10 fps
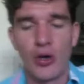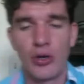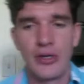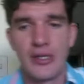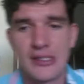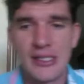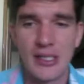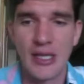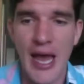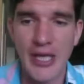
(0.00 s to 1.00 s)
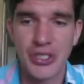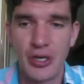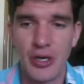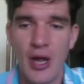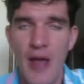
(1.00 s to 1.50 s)
early in the season last
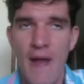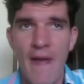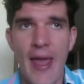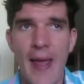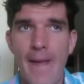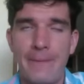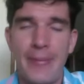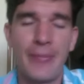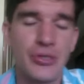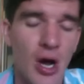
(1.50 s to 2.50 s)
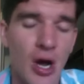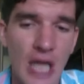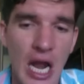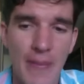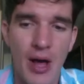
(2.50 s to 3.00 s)
year, and people were talking a
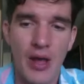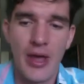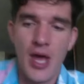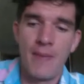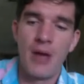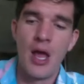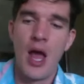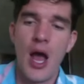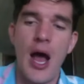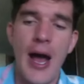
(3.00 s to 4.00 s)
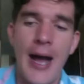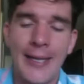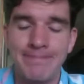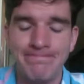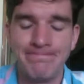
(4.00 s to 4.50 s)
lot about him.
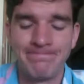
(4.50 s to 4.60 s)
Um,